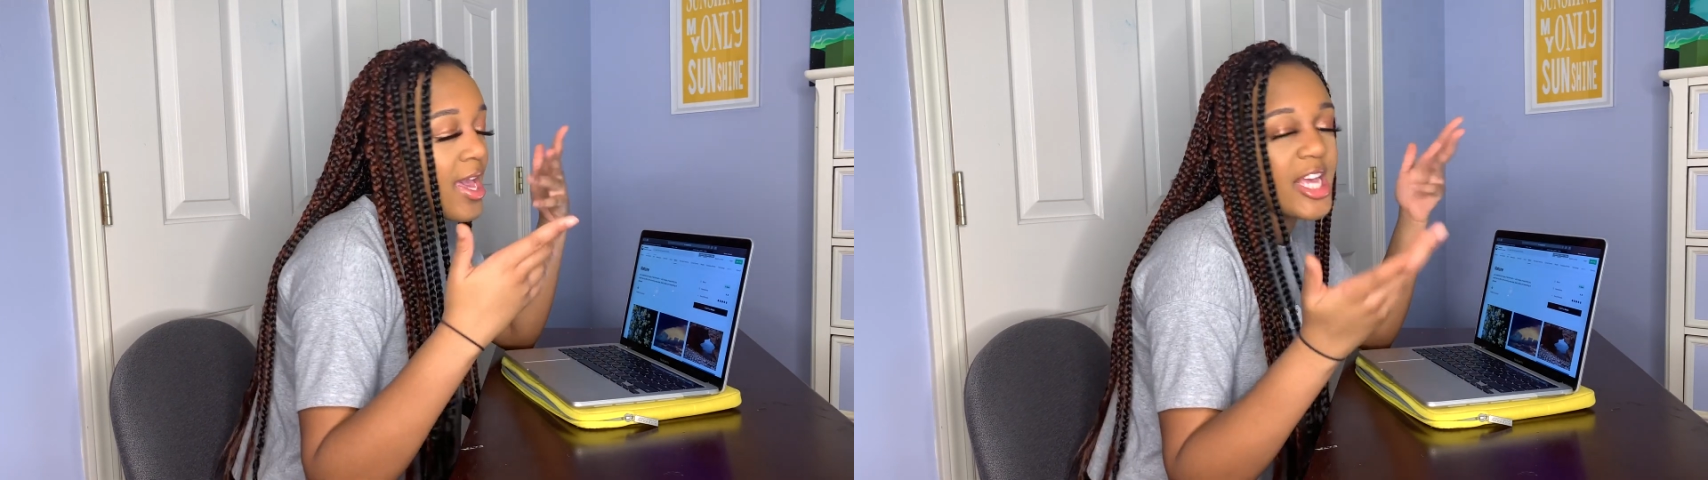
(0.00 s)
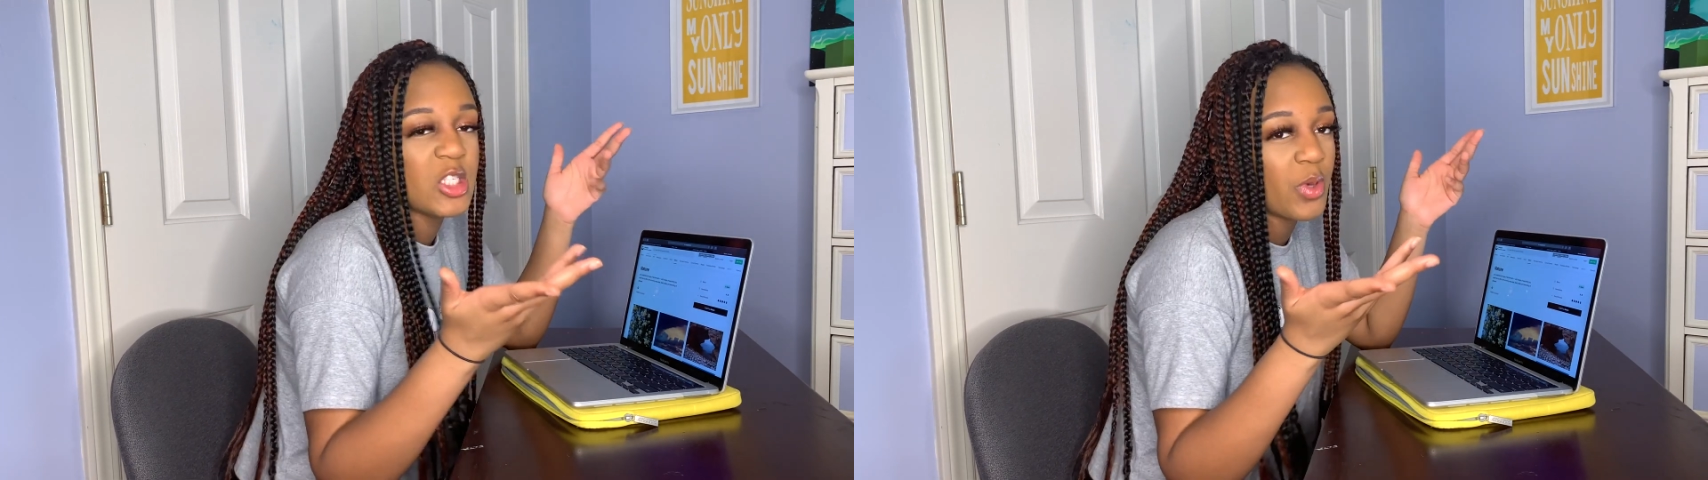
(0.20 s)

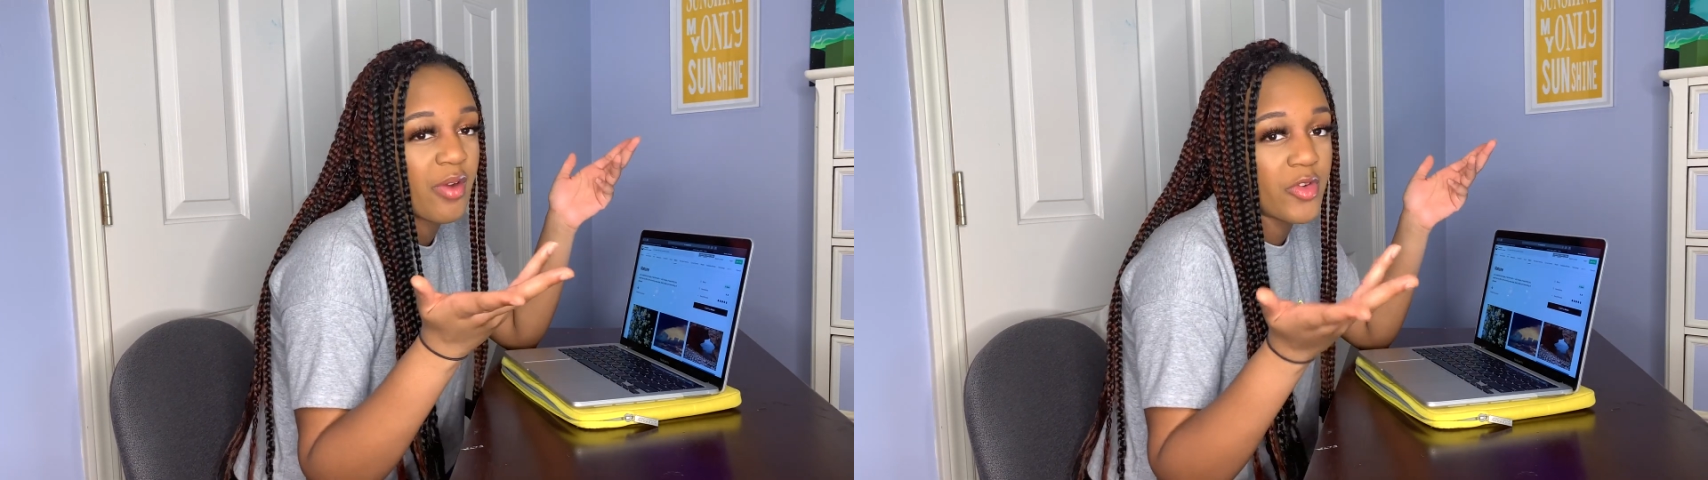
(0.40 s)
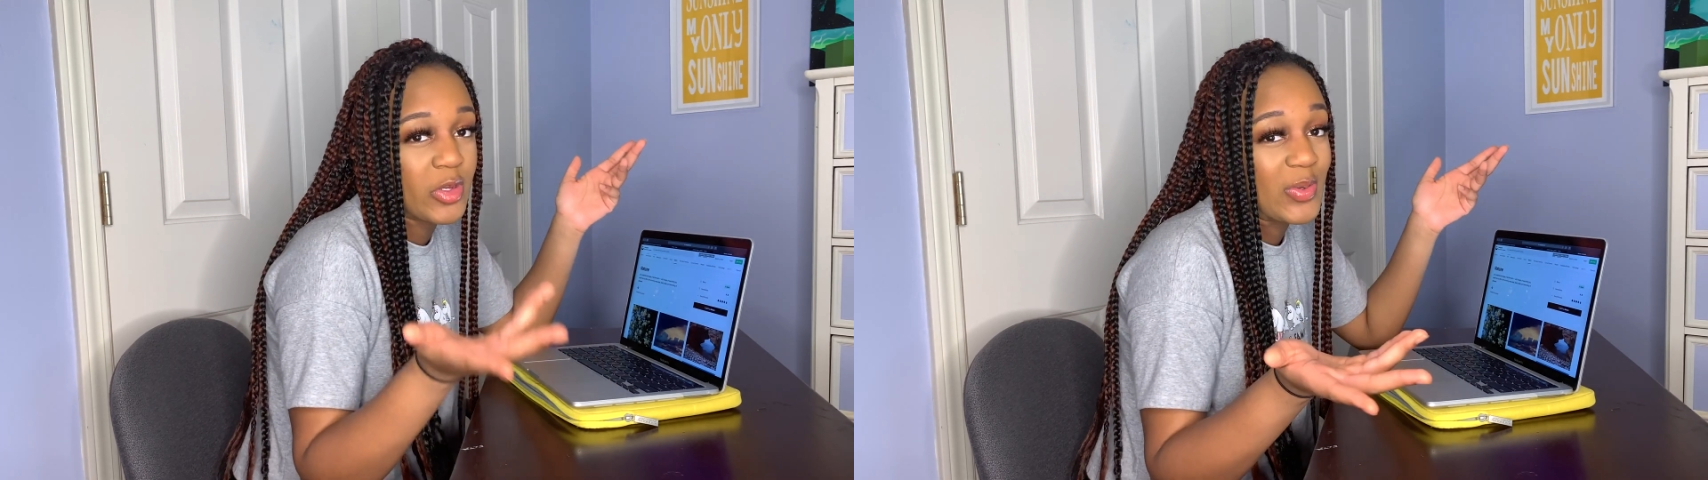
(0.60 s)
It's
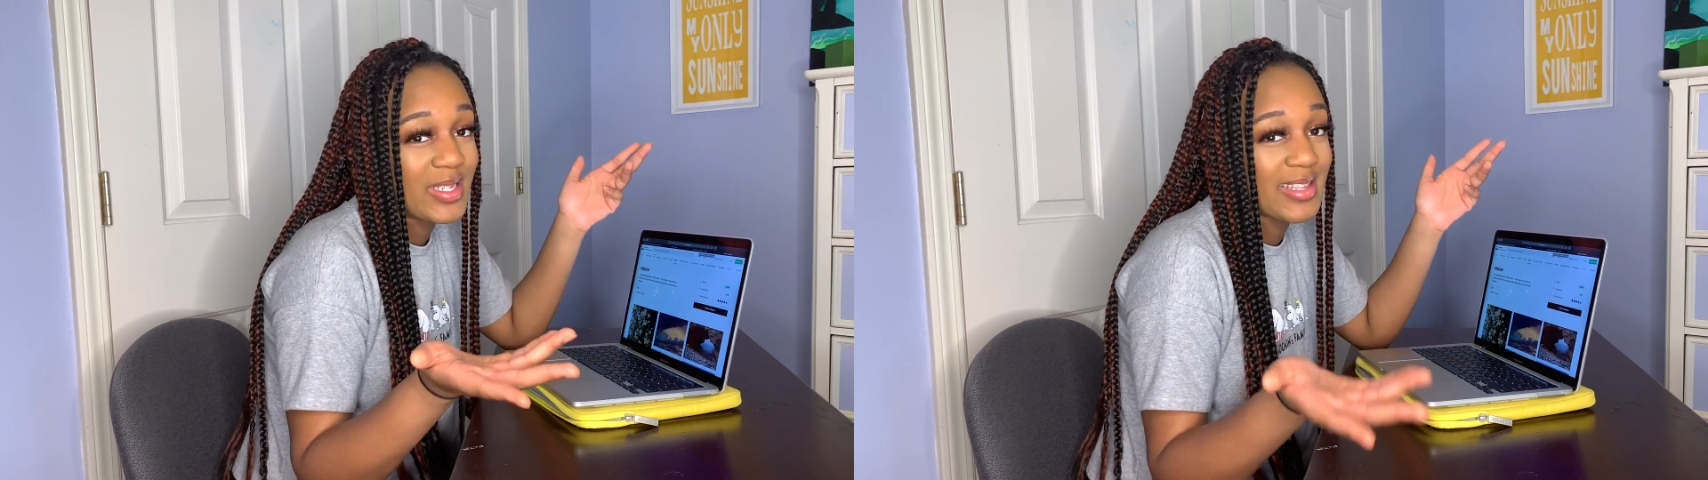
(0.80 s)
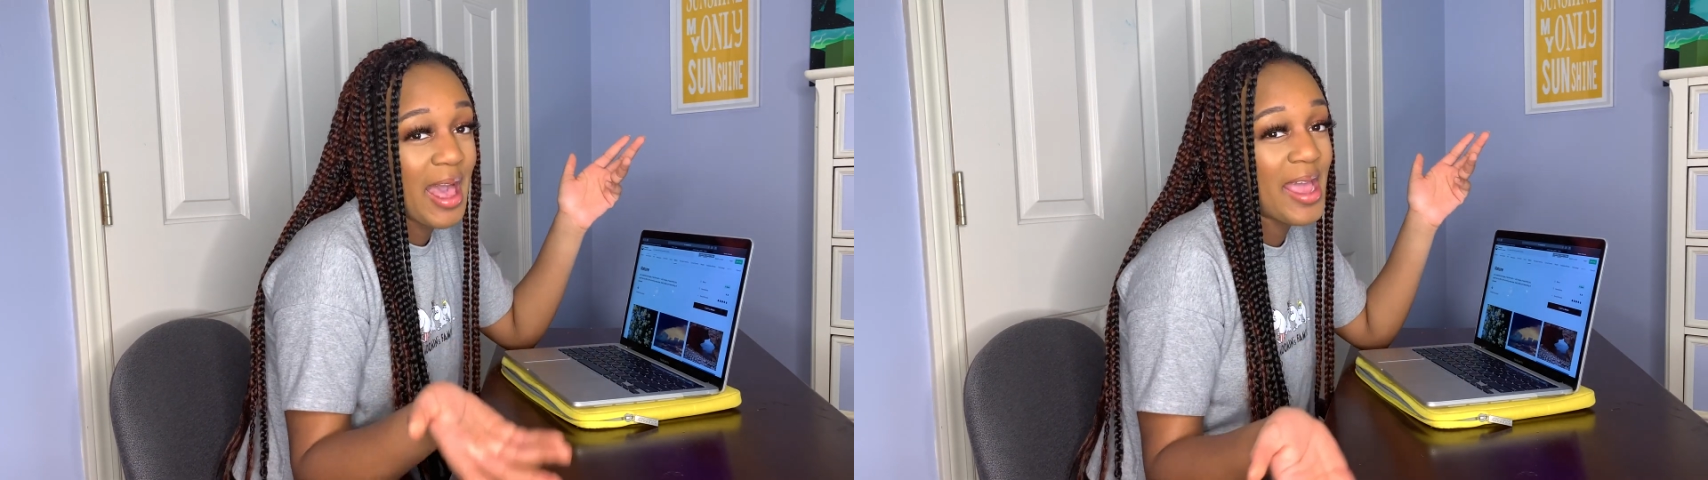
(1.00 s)
whatever you
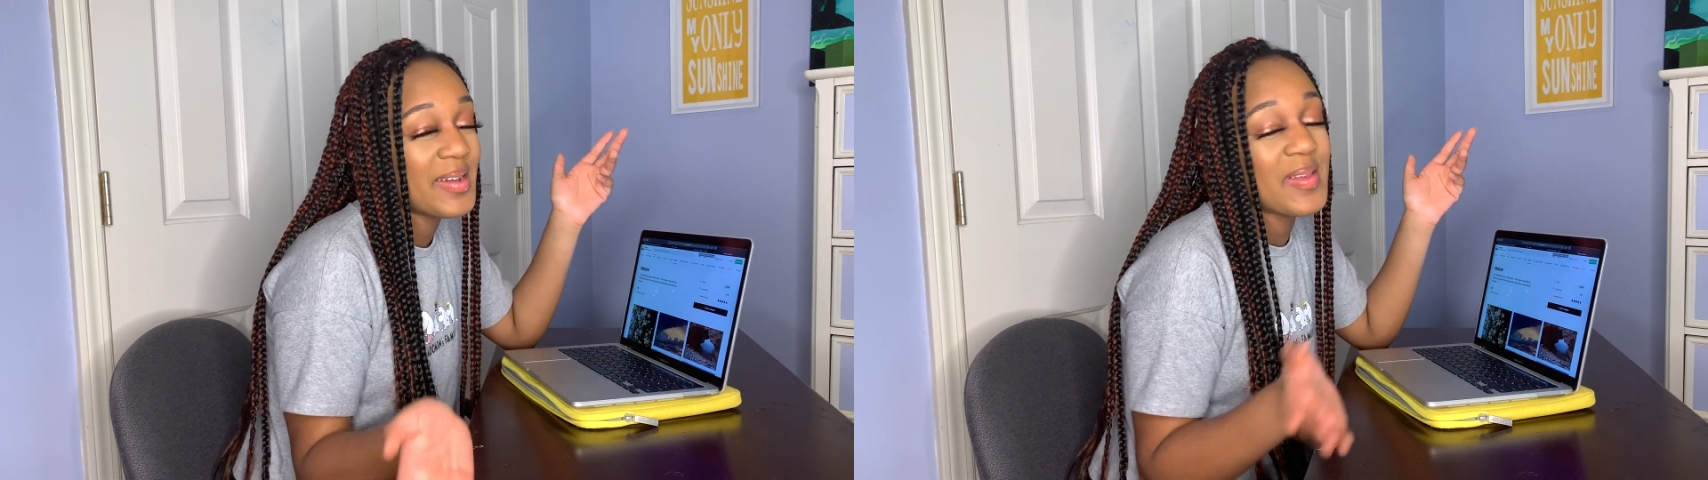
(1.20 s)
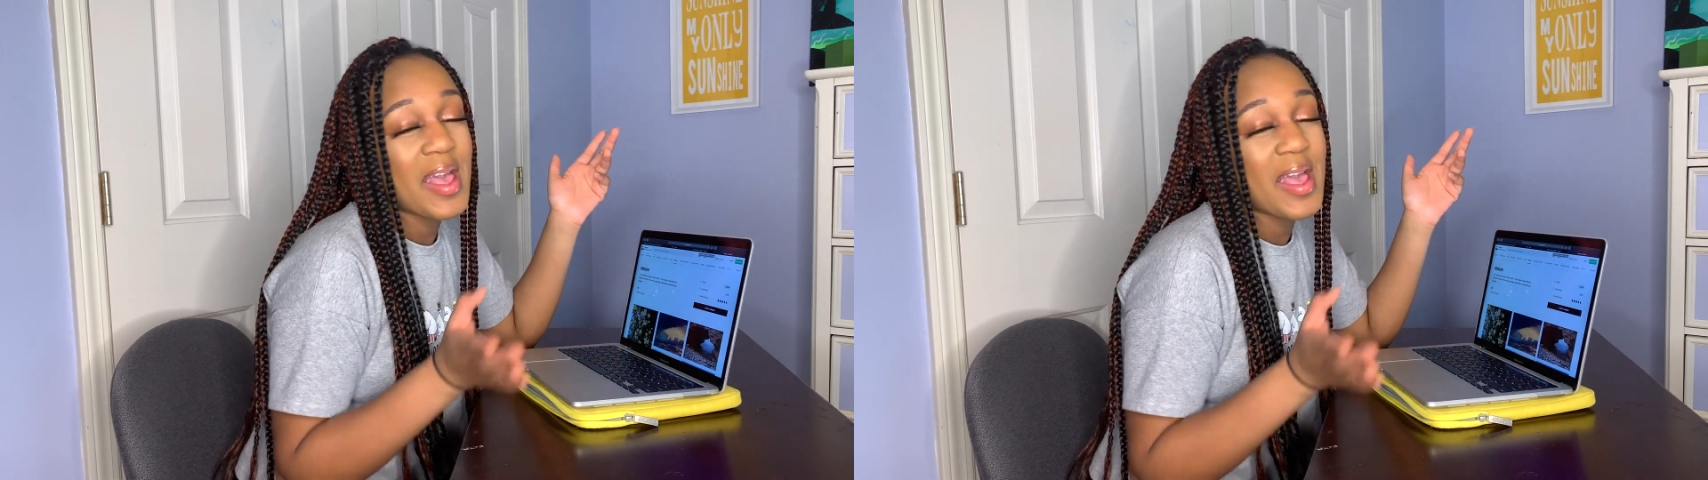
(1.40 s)
decide.